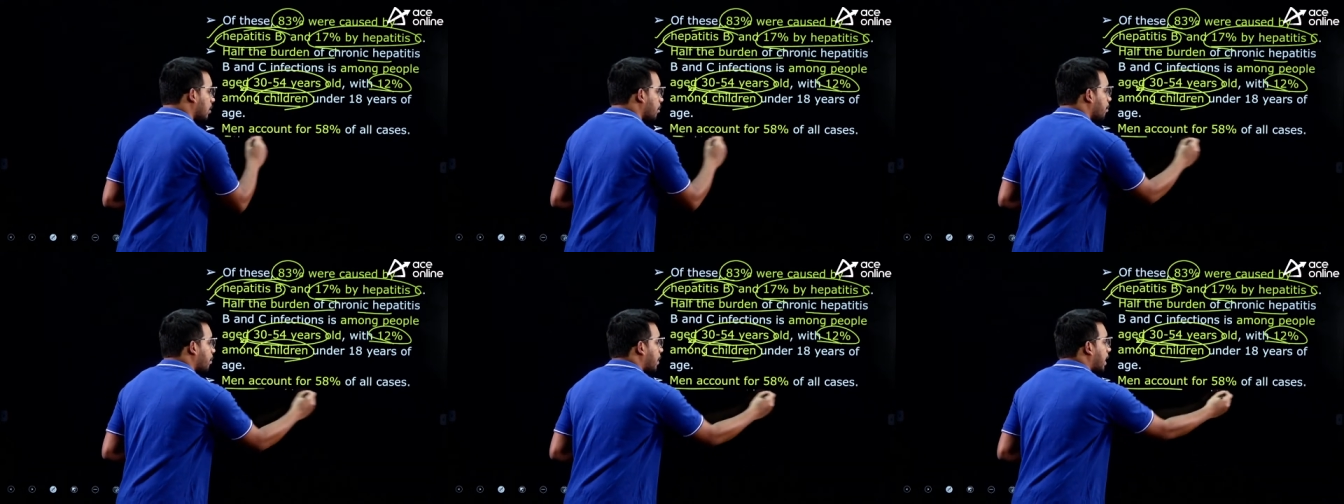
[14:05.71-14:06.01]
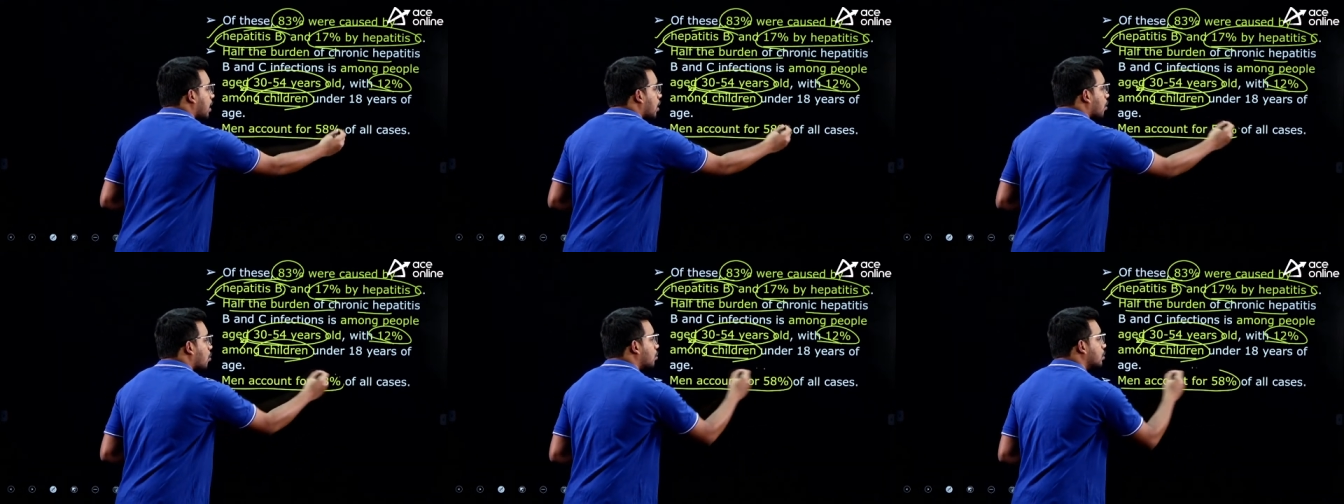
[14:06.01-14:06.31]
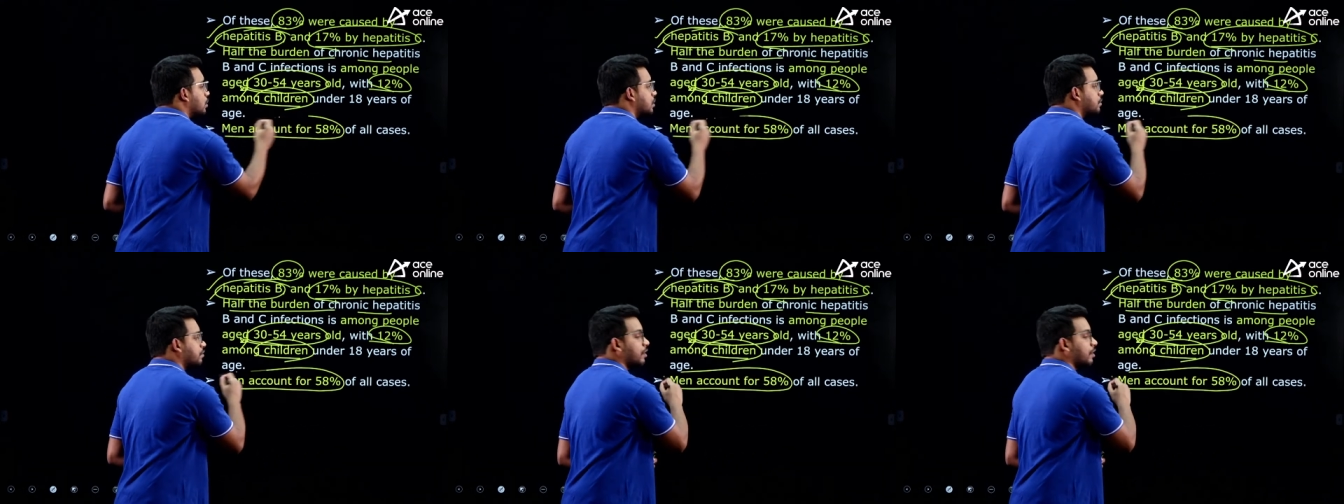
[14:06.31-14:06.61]
men
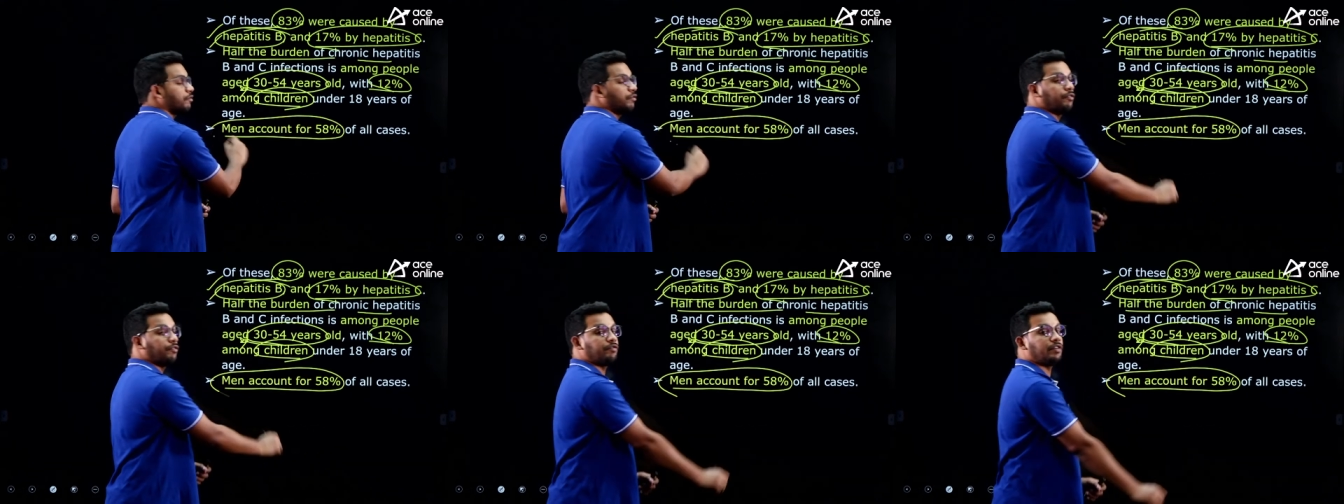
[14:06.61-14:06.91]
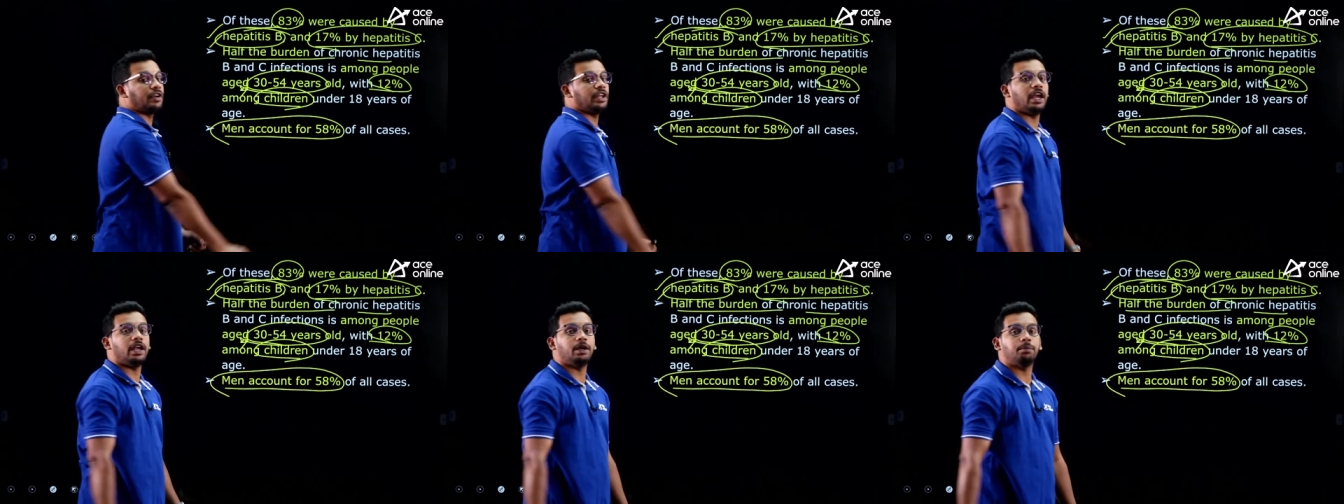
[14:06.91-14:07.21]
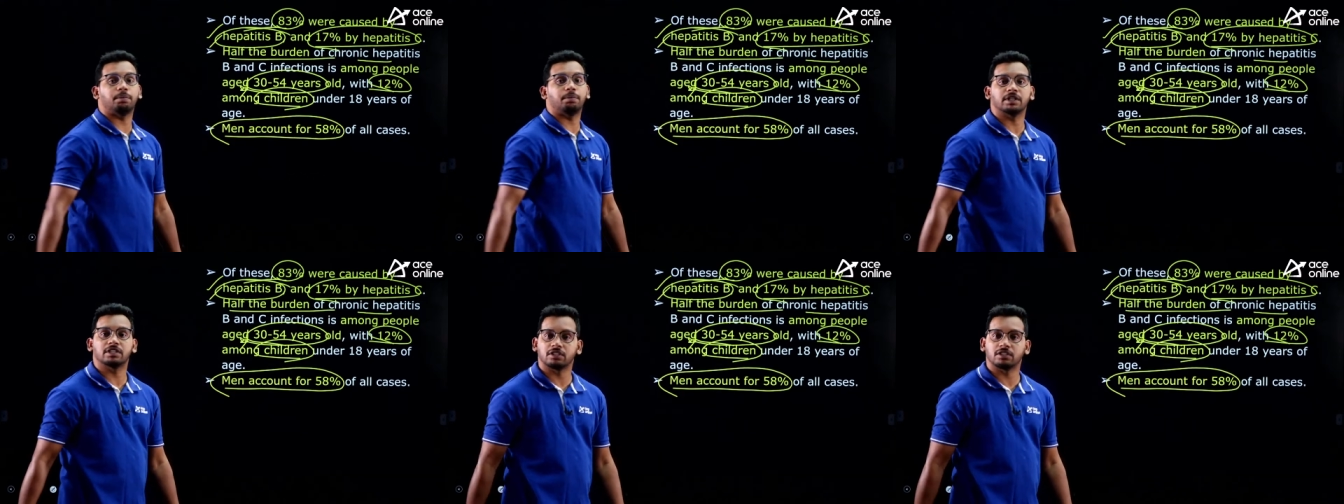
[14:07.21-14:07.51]
accounts for
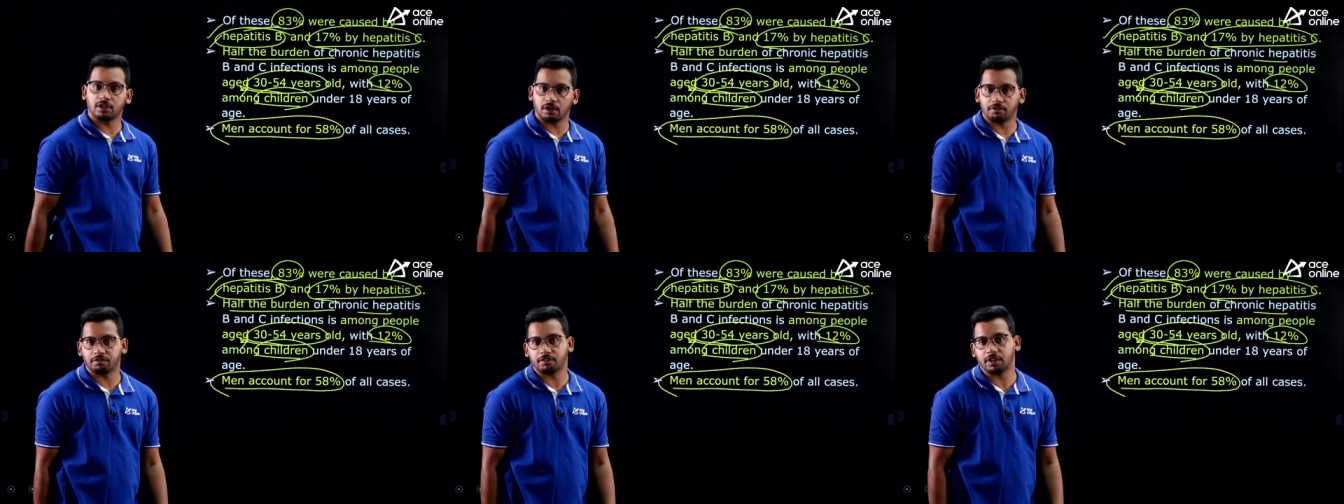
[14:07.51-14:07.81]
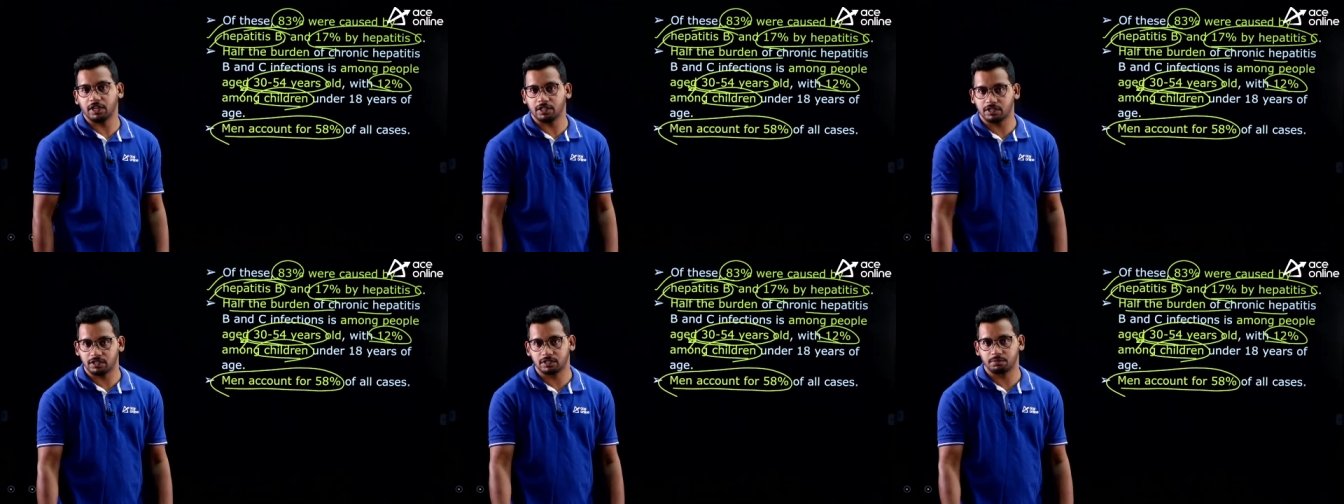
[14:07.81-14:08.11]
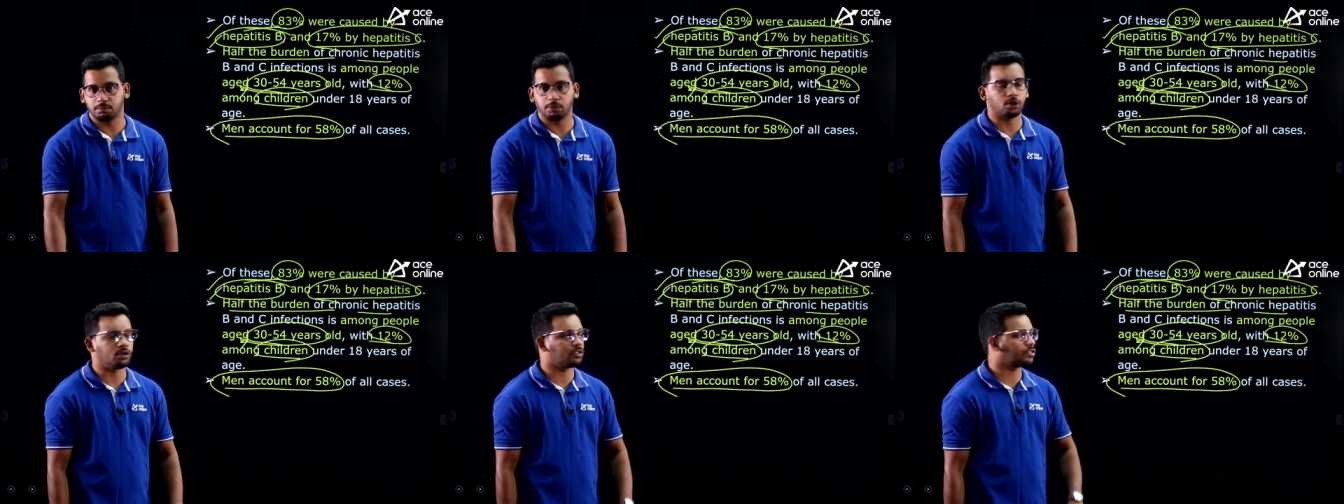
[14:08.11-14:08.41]
58 percent of cases
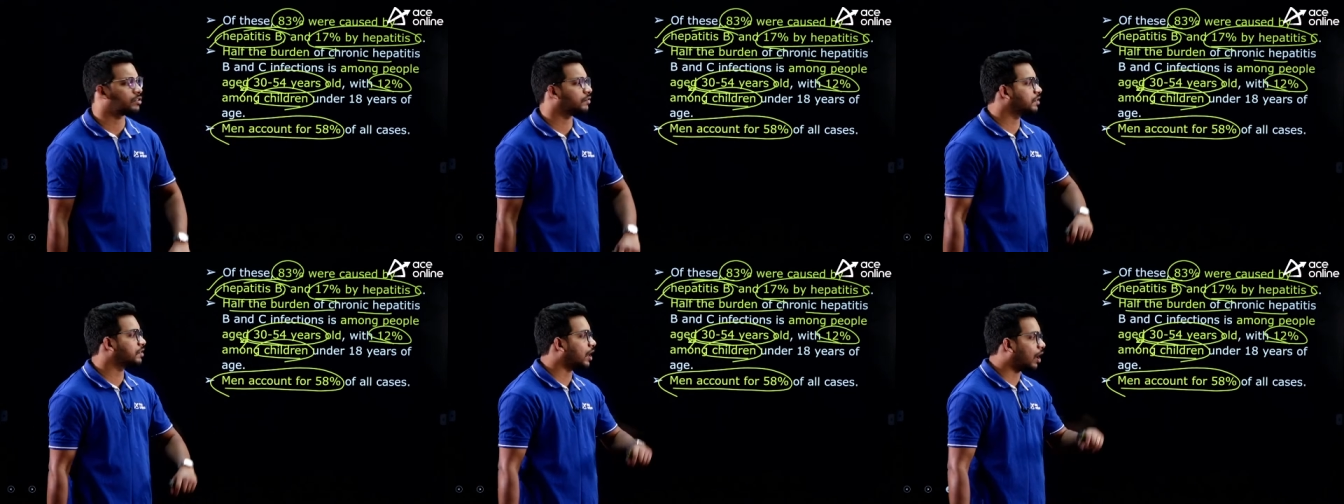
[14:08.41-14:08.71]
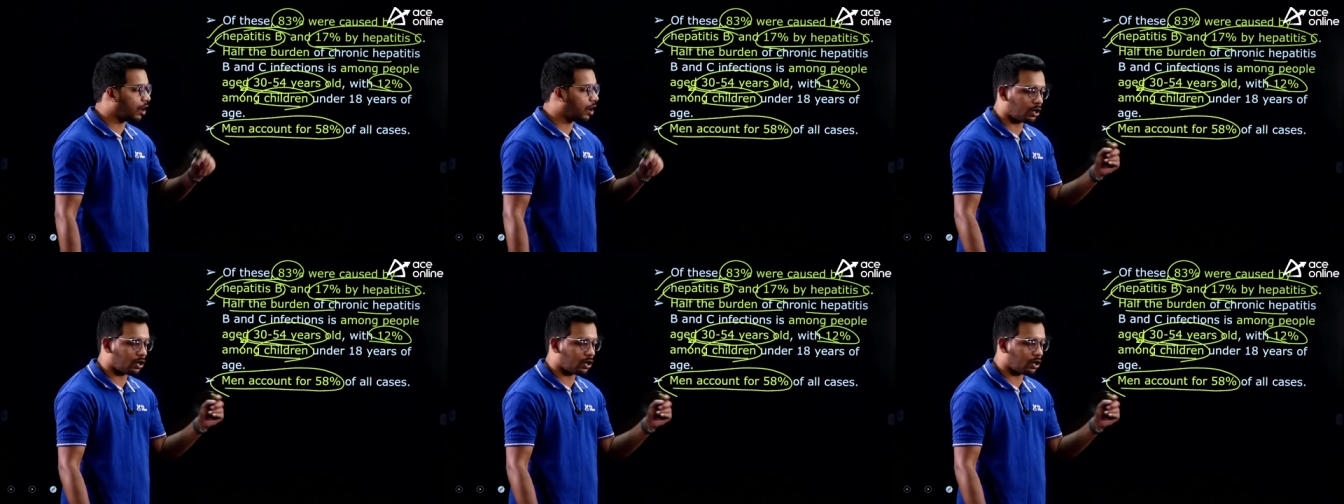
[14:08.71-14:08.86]
because of the